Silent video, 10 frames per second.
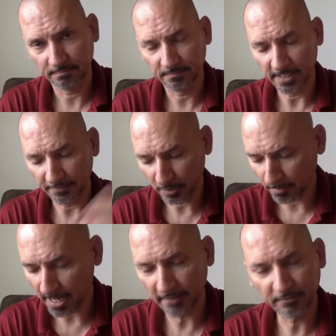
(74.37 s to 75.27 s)
if you're
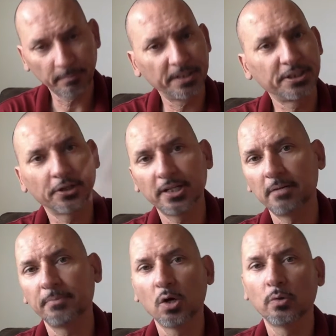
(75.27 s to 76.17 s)
buying from the dirt up,
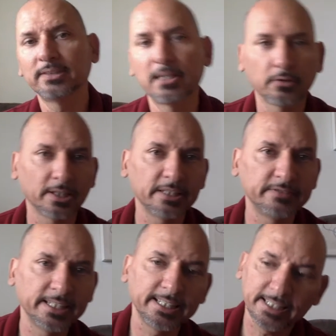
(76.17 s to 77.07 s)
no one's ever lived
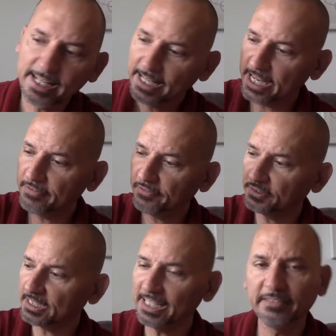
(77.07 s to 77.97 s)
in it. Even if it's
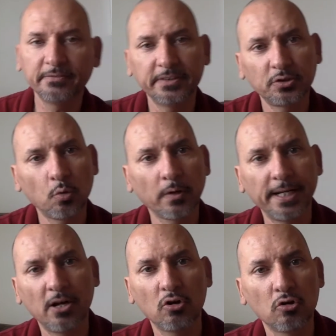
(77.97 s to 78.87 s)
an inventory
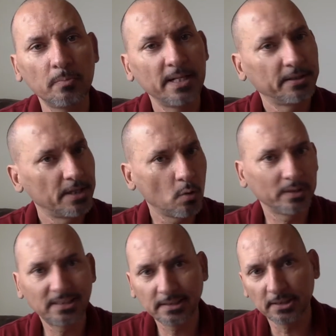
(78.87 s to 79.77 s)
home, no one
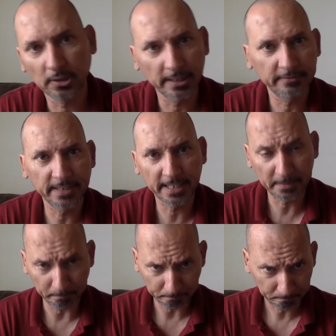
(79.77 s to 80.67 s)
still lived in it.
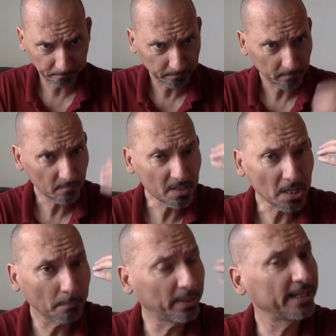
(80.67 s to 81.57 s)

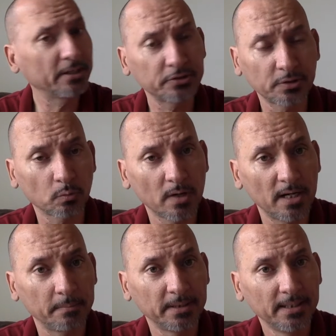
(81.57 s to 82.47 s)
But here's the
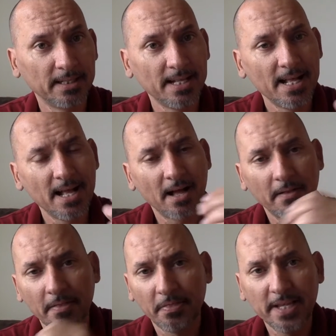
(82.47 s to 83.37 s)
rub.
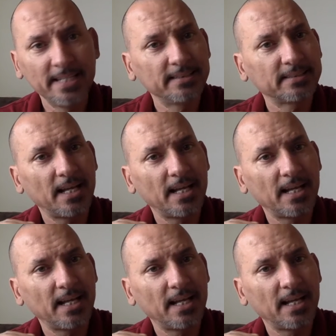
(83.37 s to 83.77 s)
These